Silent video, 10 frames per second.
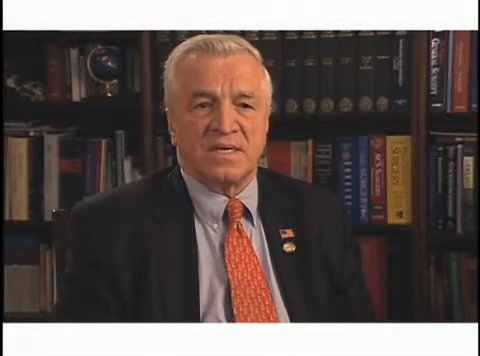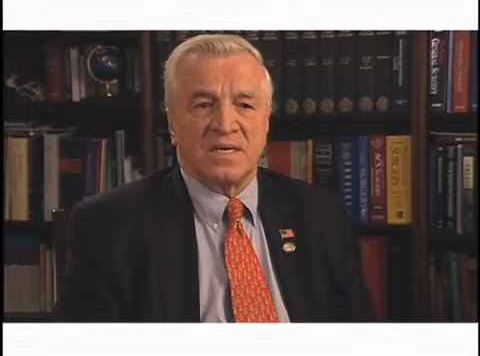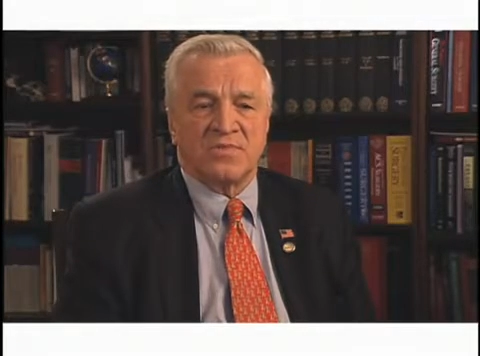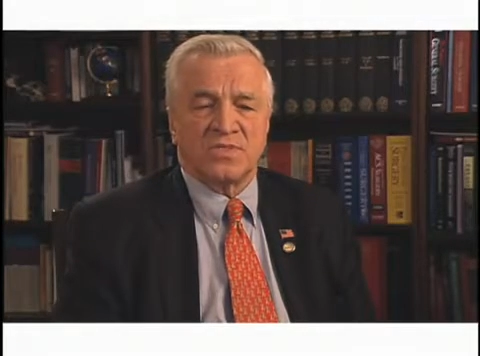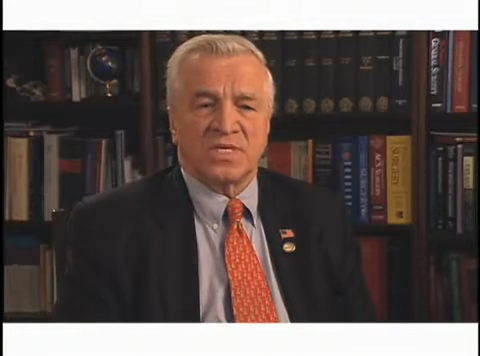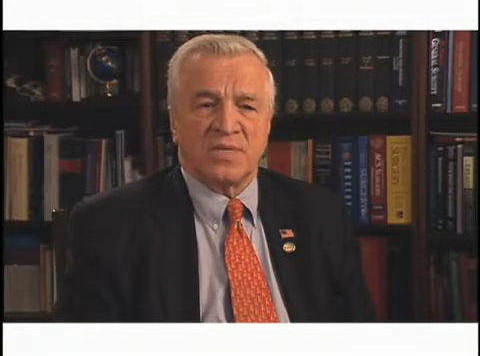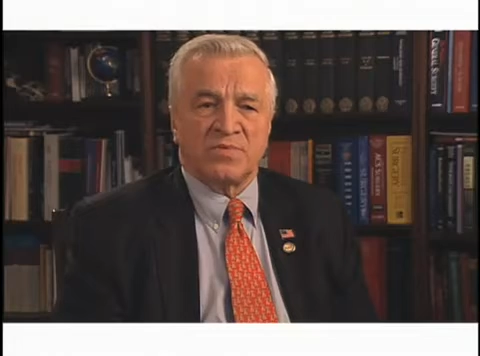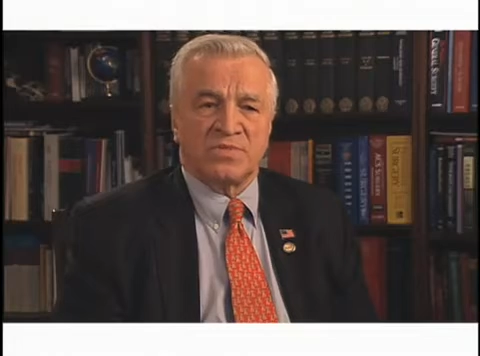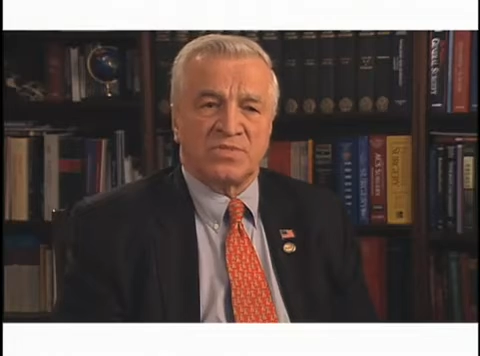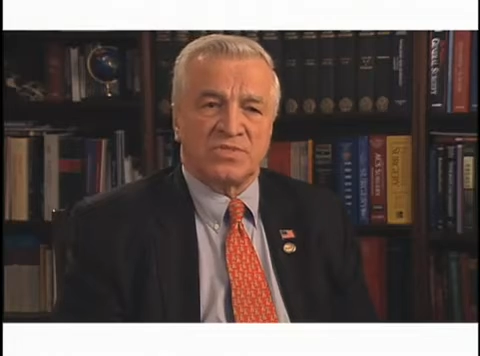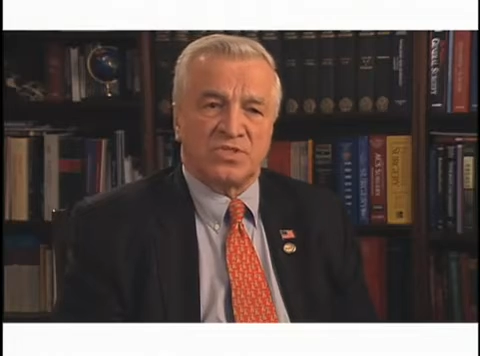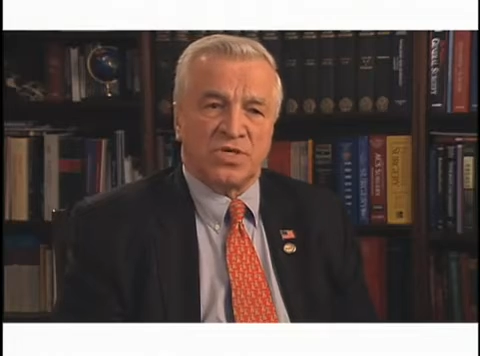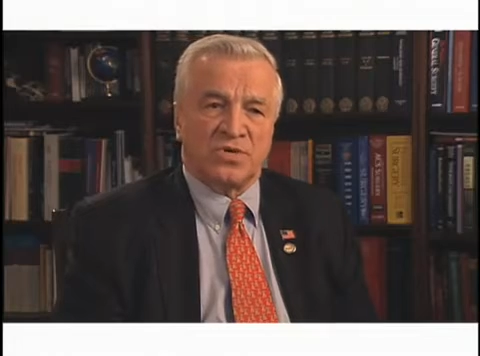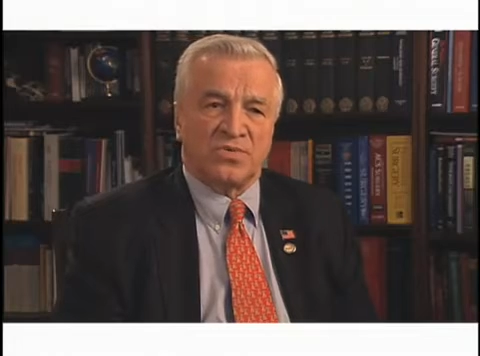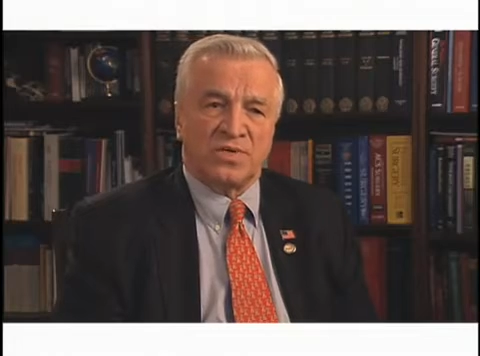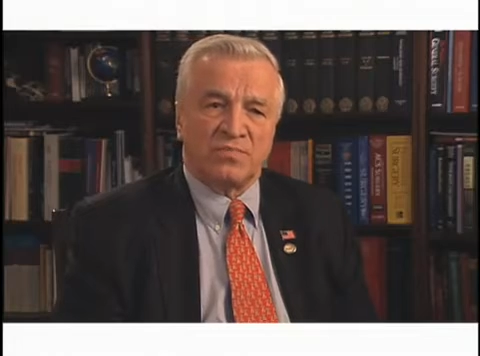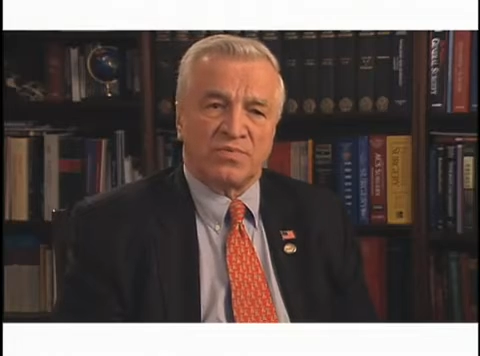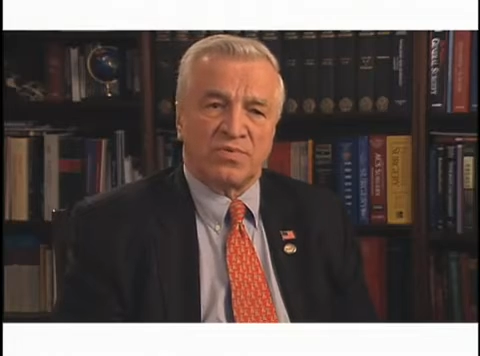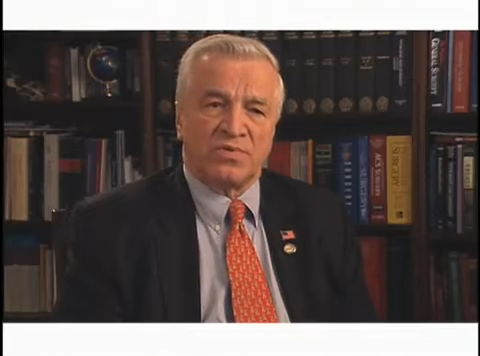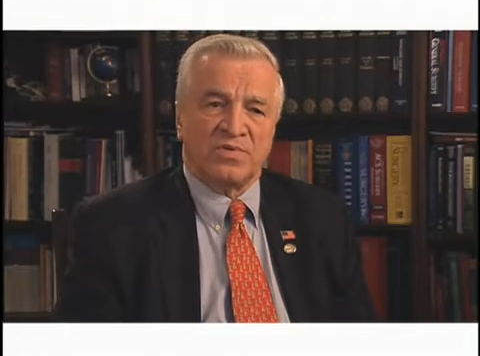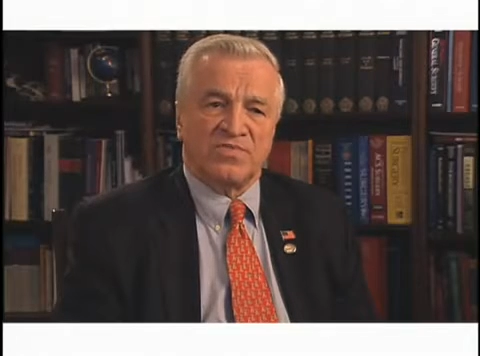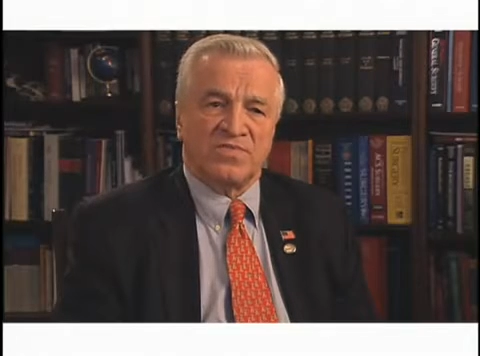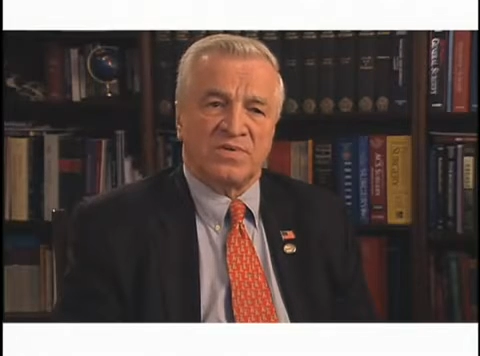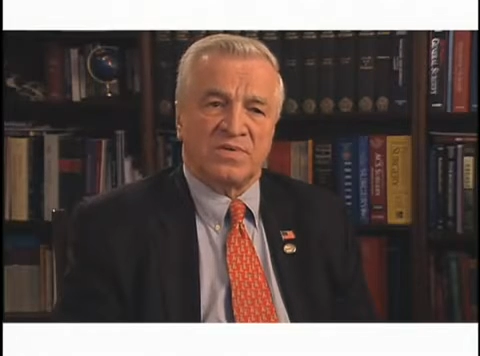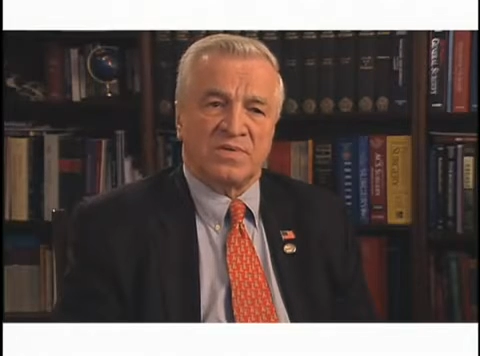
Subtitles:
I was able to show improved